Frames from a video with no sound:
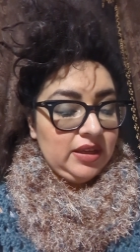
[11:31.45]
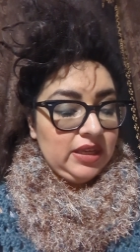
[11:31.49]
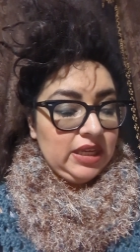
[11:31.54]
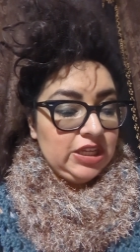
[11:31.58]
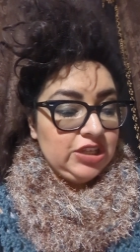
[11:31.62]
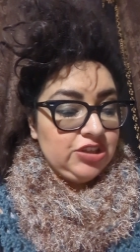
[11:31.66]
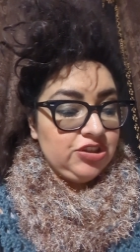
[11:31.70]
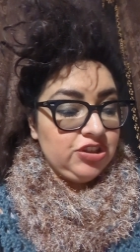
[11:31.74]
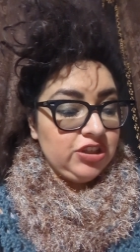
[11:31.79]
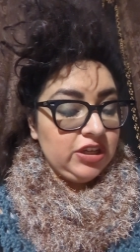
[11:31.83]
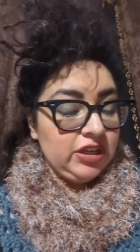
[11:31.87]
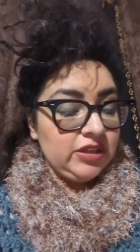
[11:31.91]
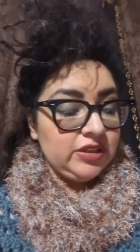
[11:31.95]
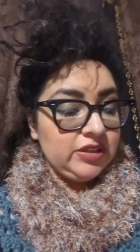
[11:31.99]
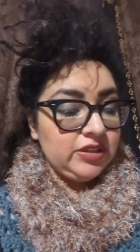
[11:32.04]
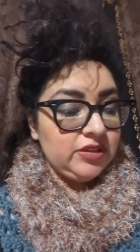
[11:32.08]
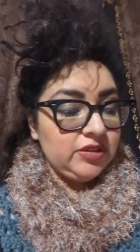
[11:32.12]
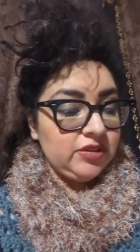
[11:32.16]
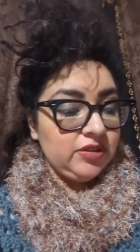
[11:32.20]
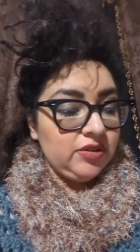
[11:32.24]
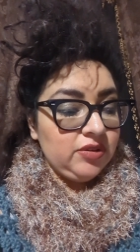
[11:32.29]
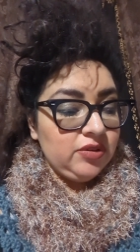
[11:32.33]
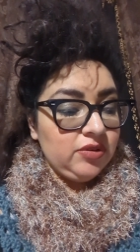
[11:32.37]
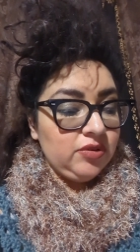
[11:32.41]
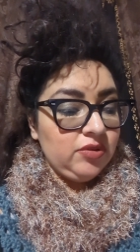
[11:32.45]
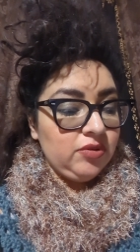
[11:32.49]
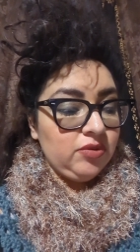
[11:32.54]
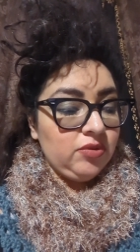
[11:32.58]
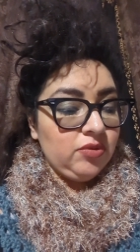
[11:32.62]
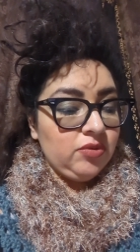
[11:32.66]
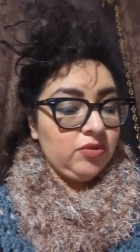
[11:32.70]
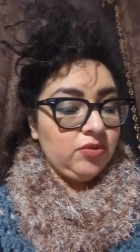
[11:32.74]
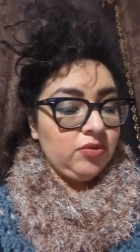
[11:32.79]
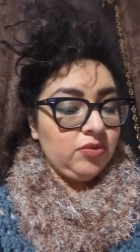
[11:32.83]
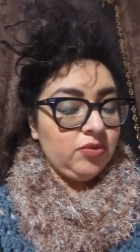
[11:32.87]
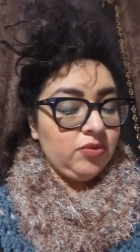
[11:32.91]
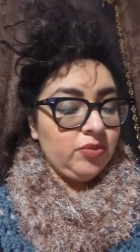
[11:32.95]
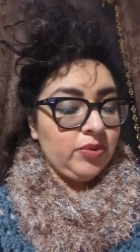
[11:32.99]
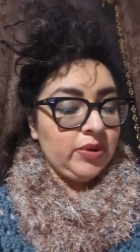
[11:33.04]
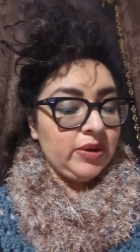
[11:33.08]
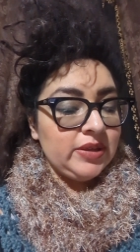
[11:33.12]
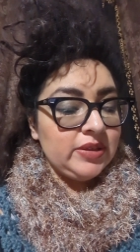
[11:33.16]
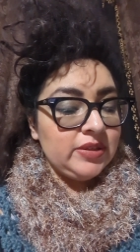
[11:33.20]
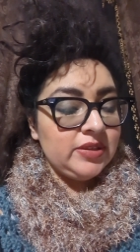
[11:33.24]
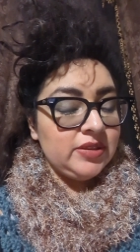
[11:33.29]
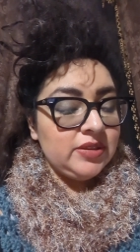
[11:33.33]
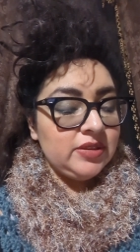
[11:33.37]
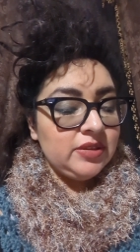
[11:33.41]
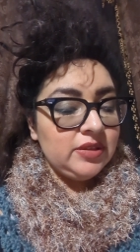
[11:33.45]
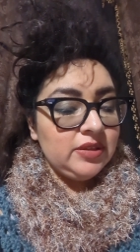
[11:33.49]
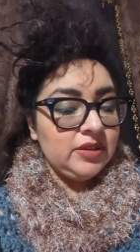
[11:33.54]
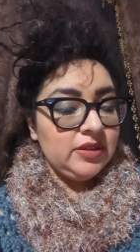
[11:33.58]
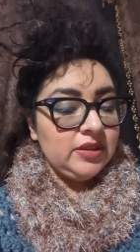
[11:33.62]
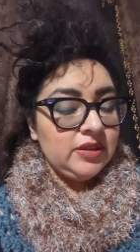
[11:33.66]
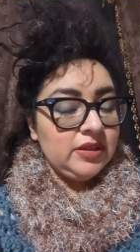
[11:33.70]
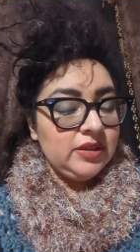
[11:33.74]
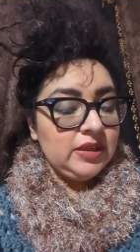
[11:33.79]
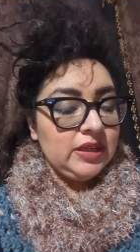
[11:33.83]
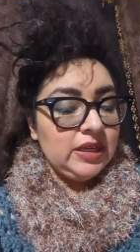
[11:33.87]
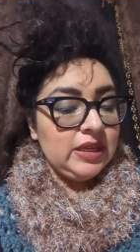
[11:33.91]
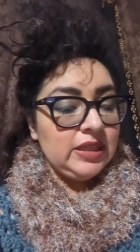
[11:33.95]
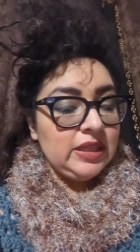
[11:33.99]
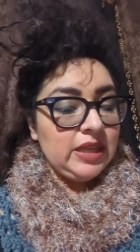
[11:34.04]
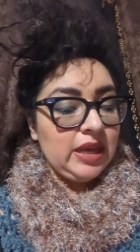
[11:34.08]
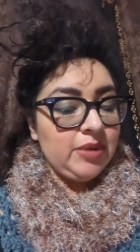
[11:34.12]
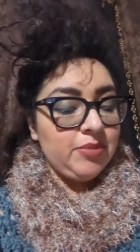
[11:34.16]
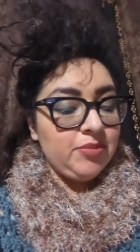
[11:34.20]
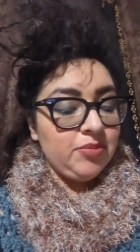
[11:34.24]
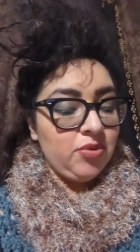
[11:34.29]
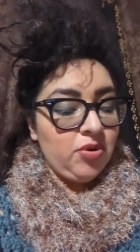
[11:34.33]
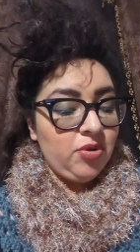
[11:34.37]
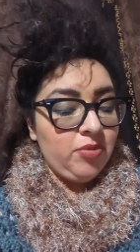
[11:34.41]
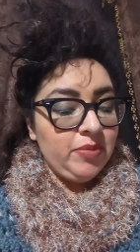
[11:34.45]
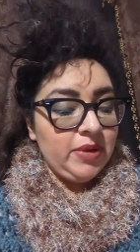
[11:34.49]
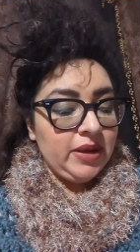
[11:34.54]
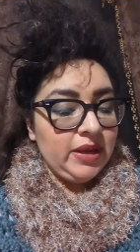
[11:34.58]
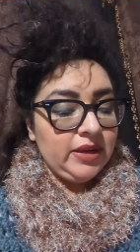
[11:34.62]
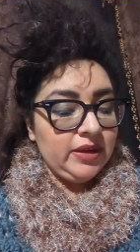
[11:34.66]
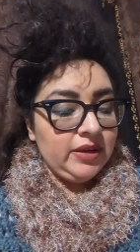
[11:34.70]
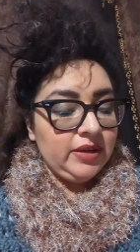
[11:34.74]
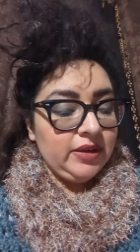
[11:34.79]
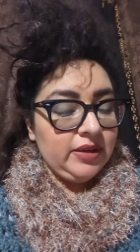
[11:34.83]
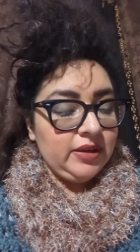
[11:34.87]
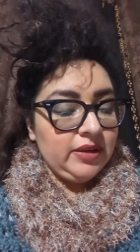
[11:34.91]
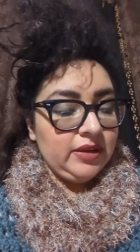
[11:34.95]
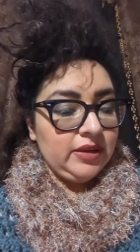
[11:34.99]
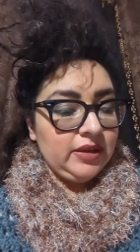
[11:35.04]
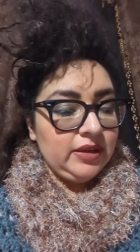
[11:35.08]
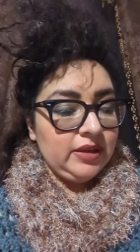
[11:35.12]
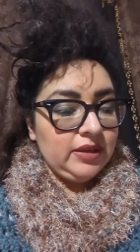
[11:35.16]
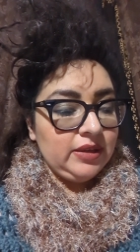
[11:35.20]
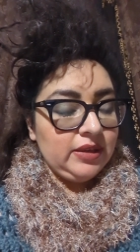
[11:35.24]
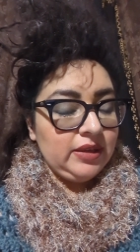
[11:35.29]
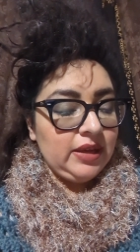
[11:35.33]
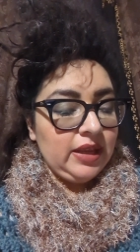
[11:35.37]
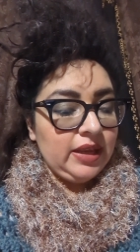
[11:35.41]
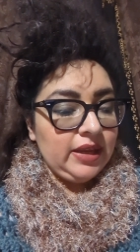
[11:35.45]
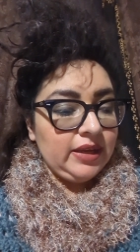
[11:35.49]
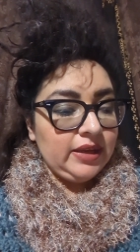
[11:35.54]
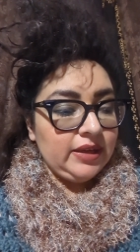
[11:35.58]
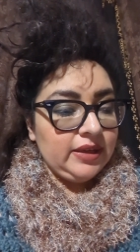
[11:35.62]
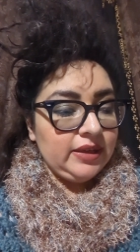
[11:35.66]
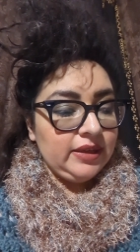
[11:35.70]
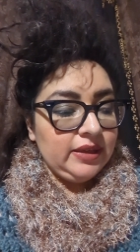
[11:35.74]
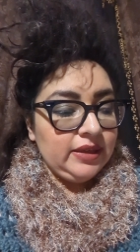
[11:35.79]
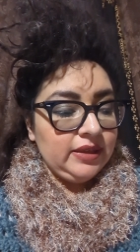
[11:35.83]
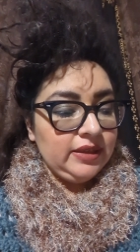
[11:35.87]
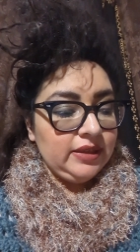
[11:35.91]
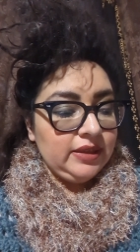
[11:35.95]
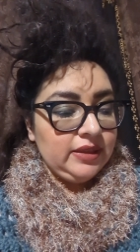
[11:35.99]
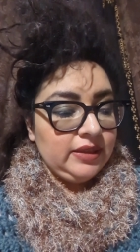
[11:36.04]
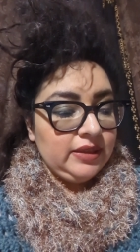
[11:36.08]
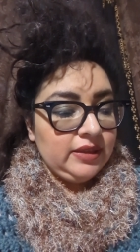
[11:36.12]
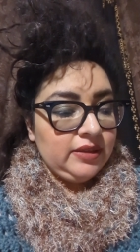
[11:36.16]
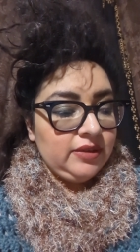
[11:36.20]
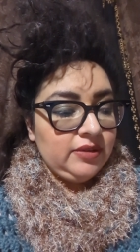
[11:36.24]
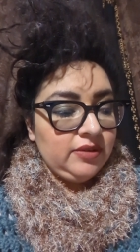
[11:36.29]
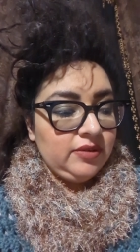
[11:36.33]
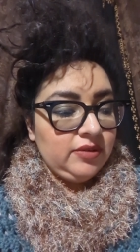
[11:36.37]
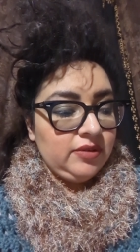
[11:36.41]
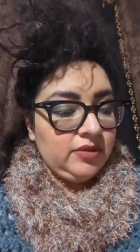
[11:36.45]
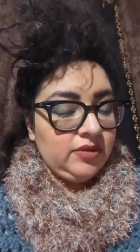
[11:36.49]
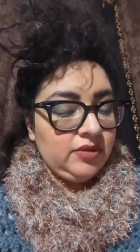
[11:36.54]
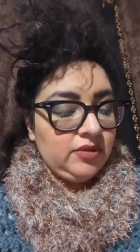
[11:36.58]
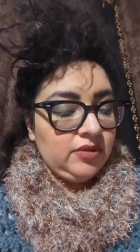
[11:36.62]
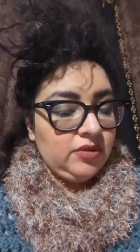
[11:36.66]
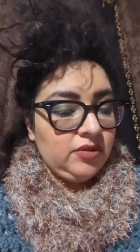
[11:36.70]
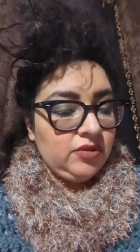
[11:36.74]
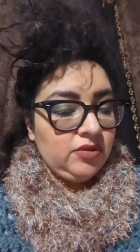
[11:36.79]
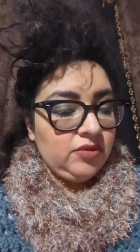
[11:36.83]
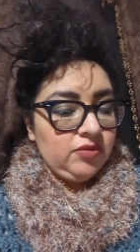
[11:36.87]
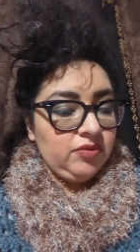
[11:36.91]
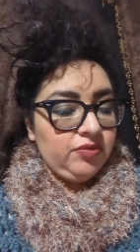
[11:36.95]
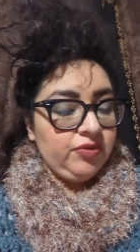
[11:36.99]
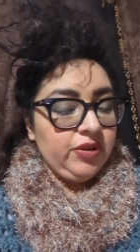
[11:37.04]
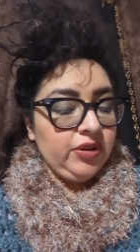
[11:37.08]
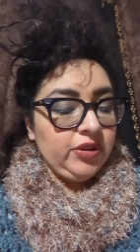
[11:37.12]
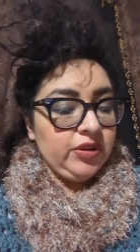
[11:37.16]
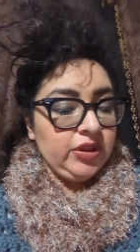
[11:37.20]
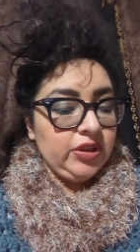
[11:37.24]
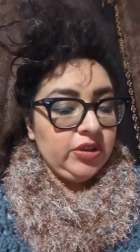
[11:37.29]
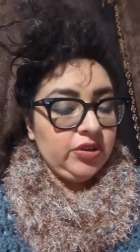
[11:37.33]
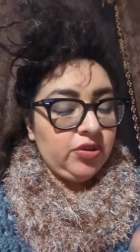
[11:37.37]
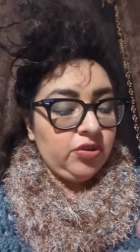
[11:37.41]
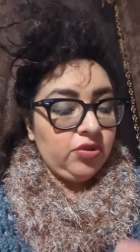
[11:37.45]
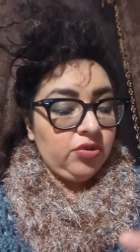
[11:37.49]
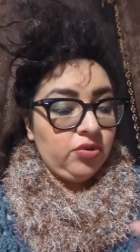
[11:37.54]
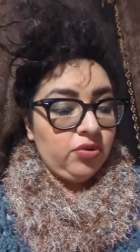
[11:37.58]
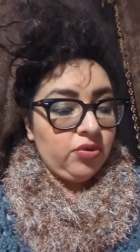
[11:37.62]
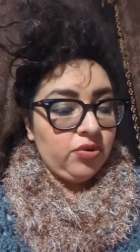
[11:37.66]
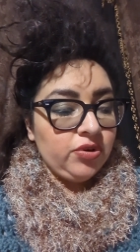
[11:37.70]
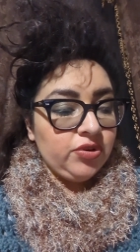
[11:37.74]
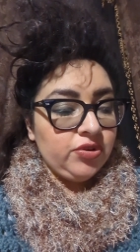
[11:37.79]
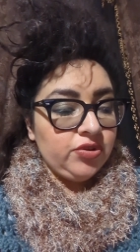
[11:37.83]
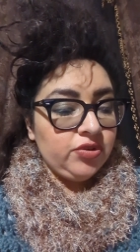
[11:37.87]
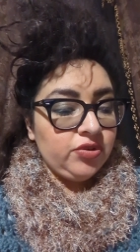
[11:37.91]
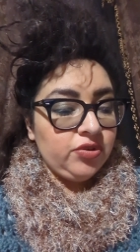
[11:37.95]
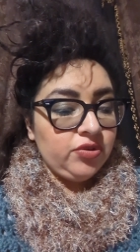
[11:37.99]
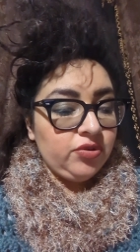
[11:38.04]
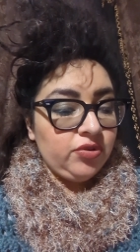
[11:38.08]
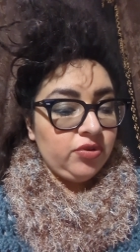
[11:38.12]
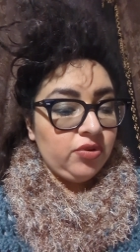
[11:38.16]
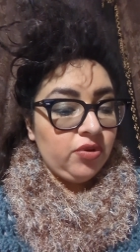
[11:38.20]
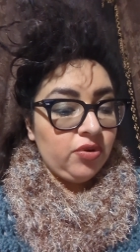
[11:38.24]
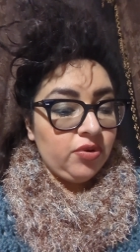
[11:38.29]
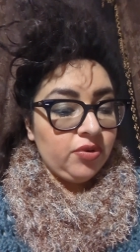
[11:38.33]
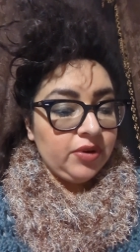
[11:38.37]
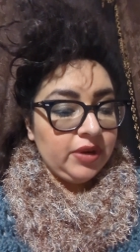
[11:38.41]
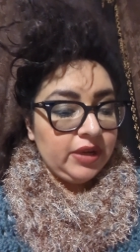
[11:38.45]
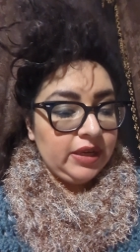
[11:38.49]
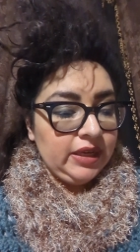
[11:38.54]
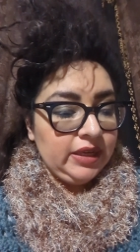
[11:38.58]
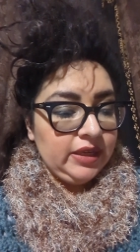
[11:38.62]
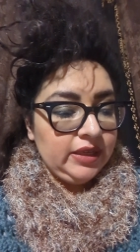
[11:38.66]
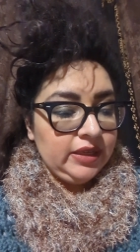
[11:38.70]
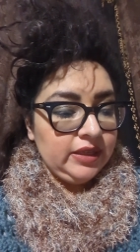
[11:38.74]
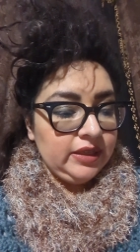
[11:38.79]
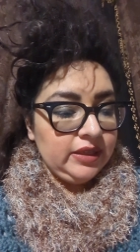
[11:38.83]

It just was in that moment like feeling the Lord's glory,